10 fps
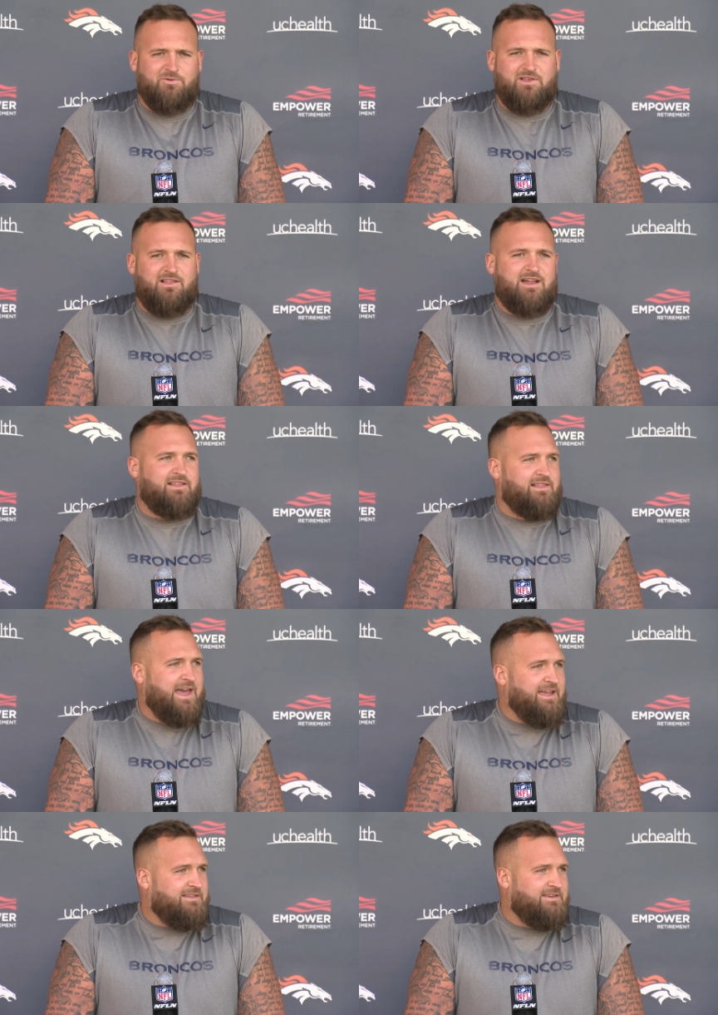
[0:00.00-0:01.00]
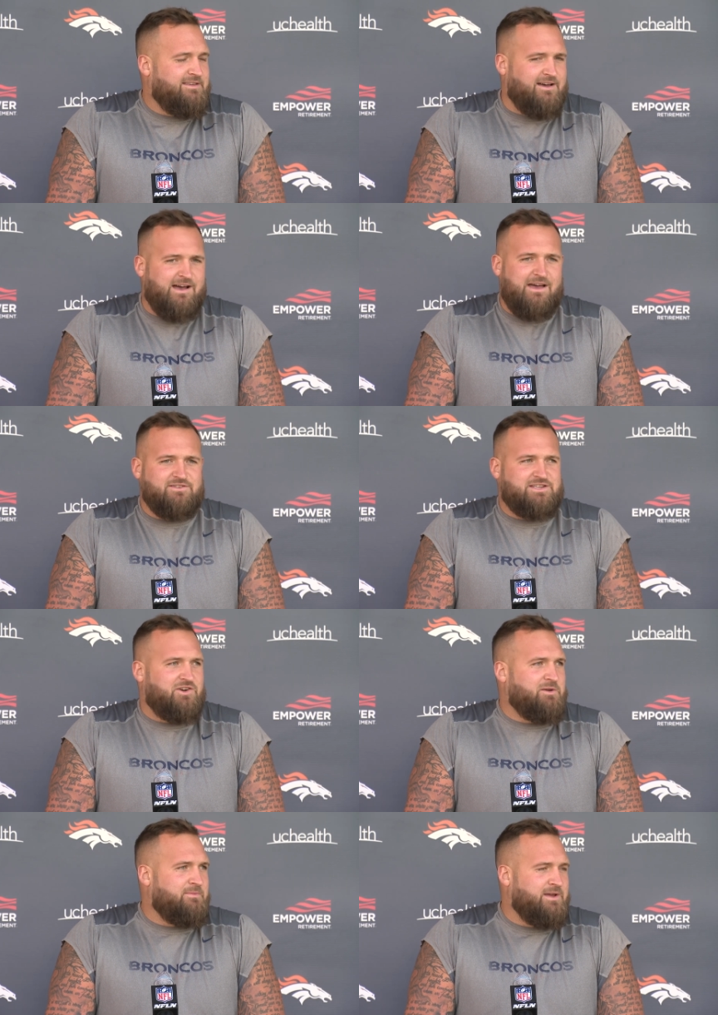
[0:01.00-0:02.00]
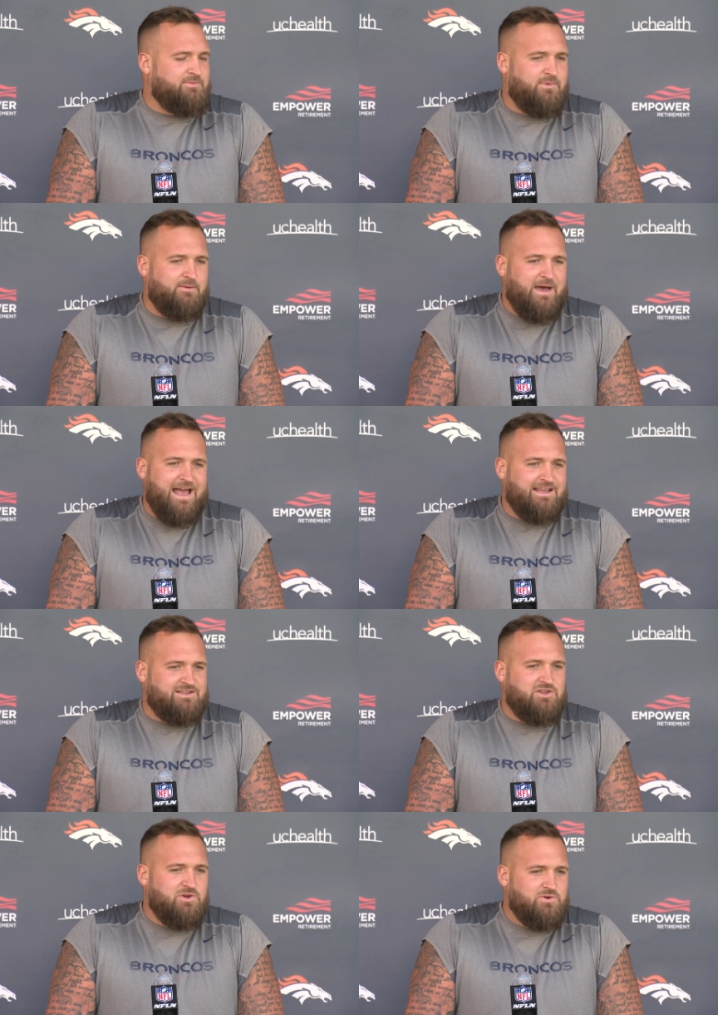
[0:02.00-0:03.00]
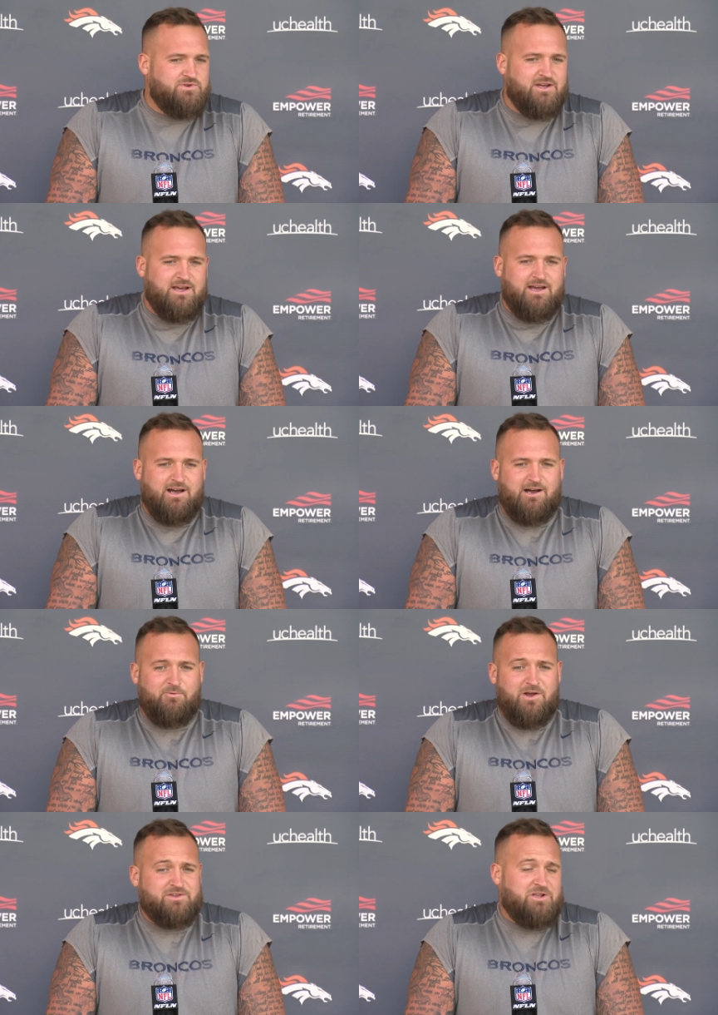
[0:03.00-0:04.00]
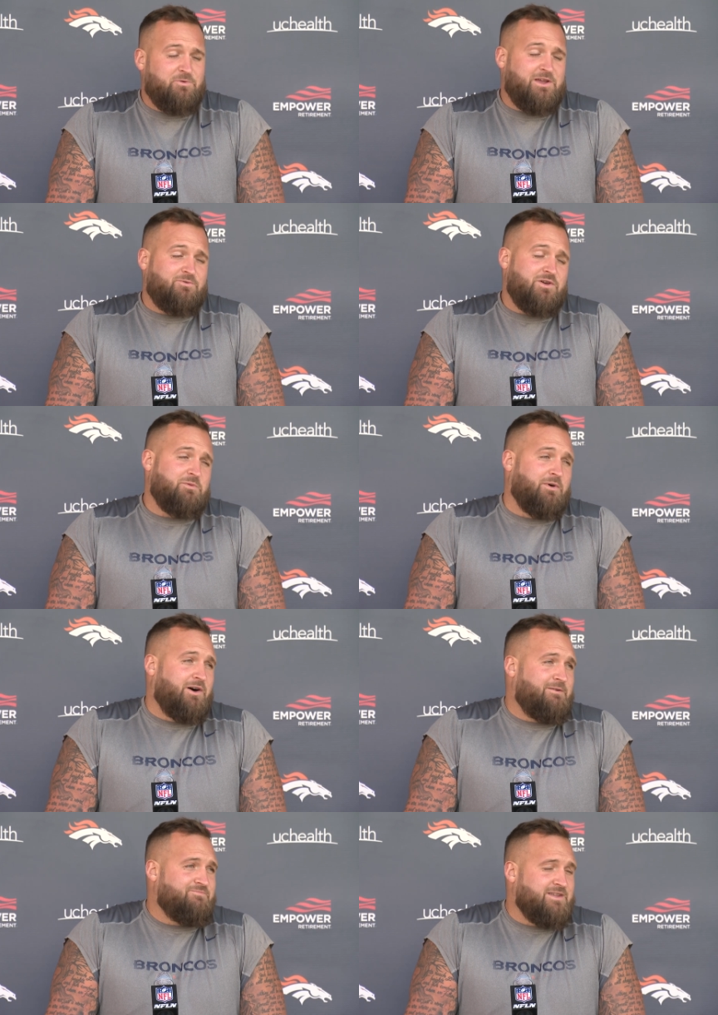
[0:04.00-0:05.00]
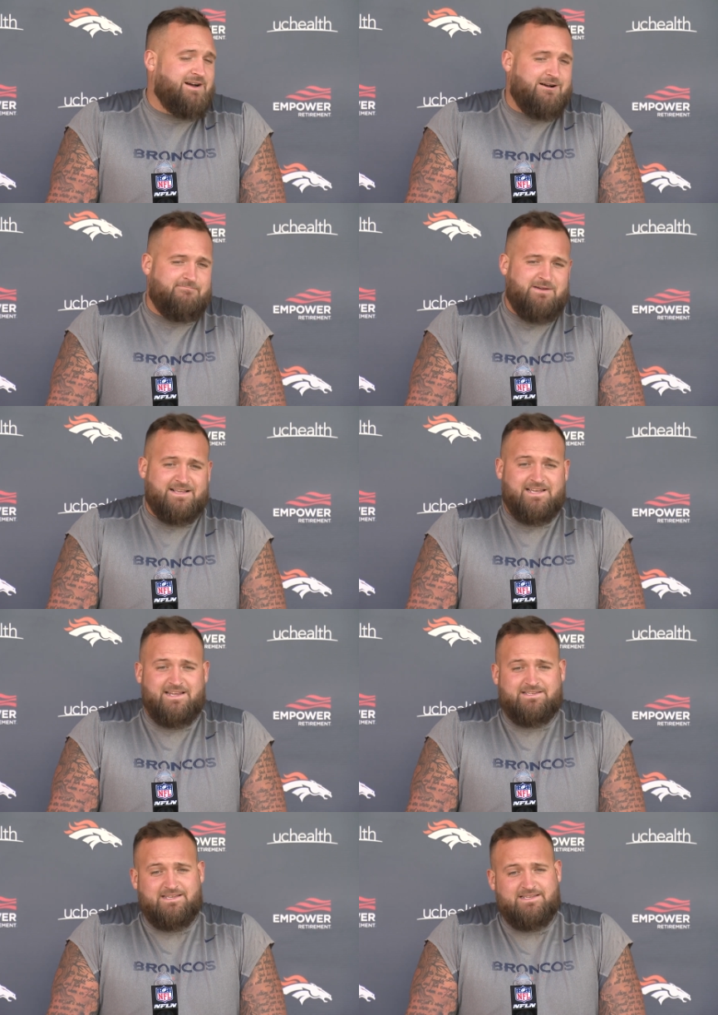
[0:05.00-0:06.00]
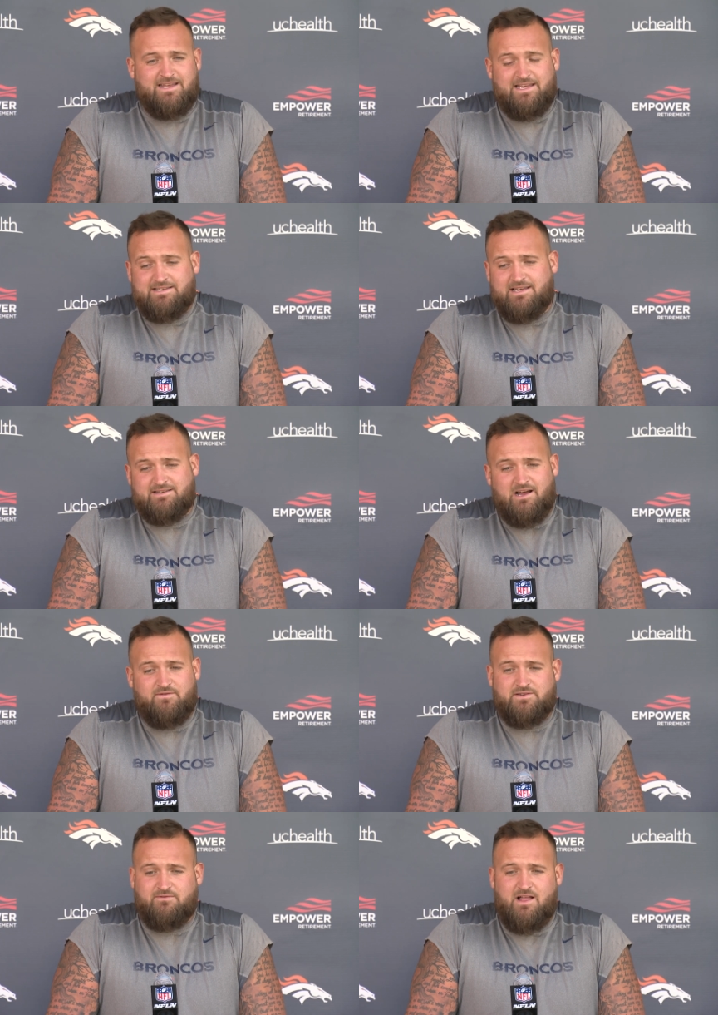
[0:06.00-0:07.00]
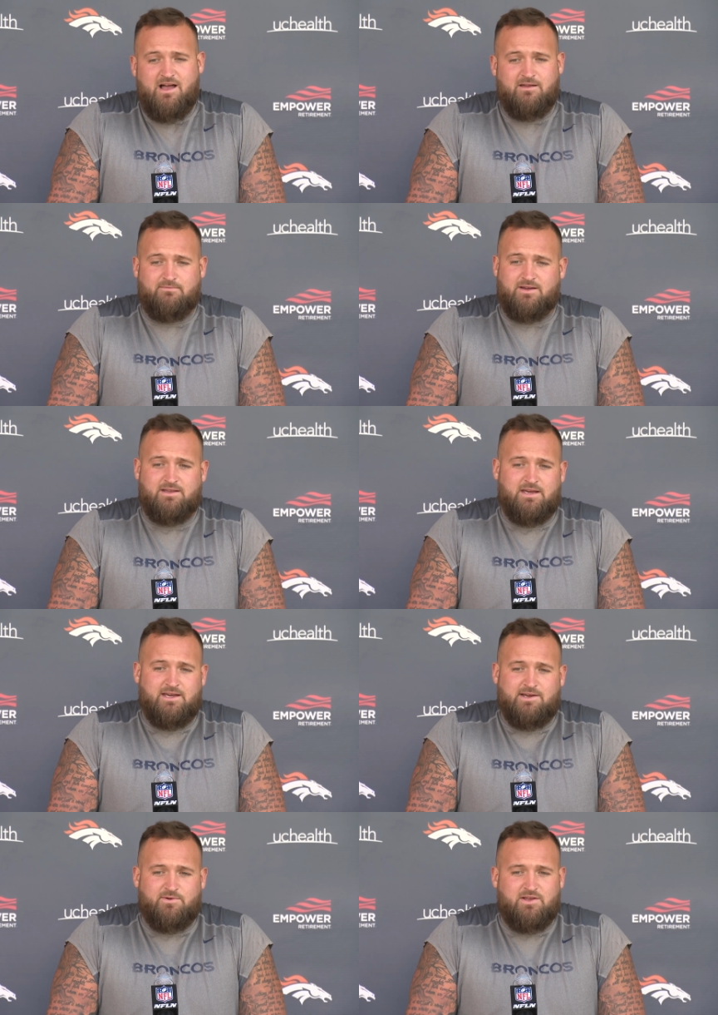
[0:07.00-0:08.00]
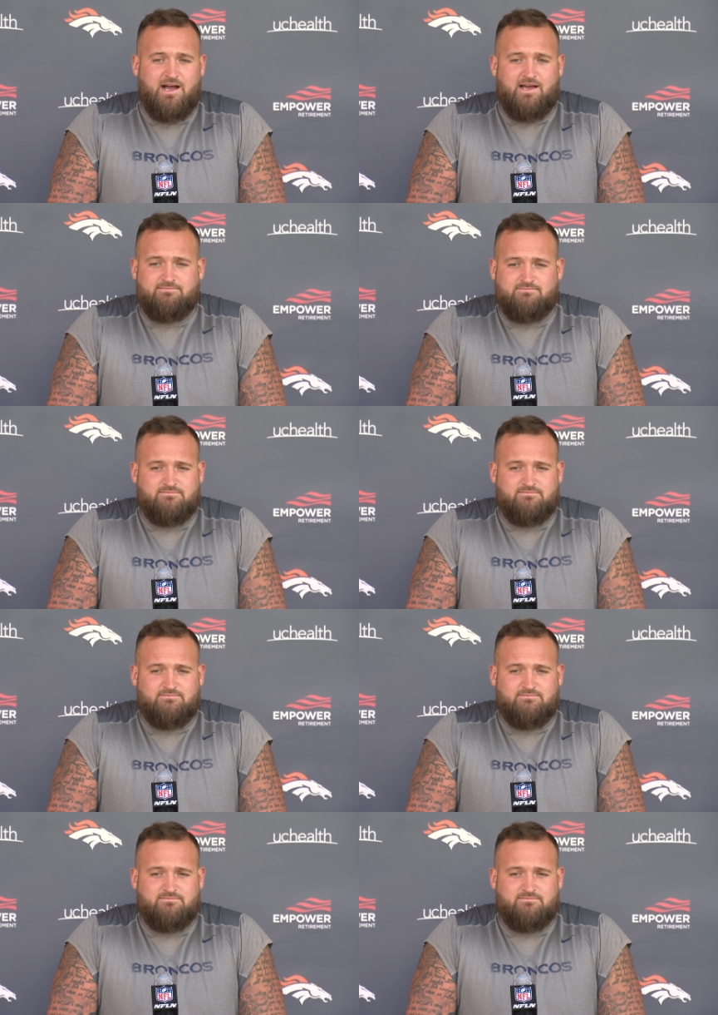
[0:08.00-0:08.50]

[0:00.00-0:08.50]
with a lot of length. Uh, having Jerry eh, back is huge. Uh, we also know we can run the ball. Um, not saying it's easy, easy as an offensive line, but when you got